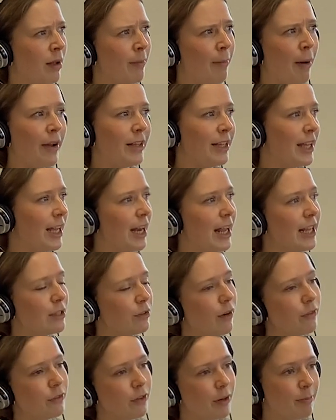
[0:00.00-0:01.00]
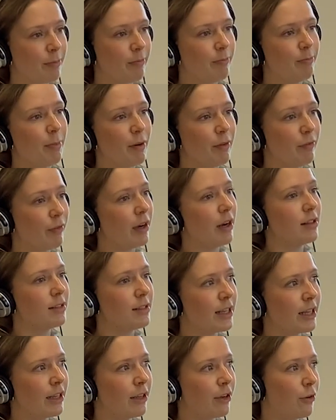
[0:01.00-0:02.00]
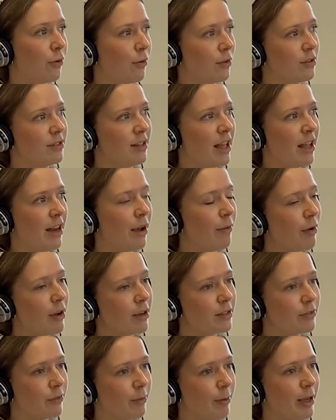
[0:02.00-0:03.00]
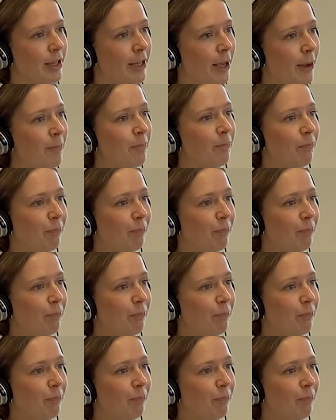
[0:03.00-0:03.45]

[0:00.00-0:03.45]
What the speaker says: about a year later after I'd been freelancing across their networks for about a year.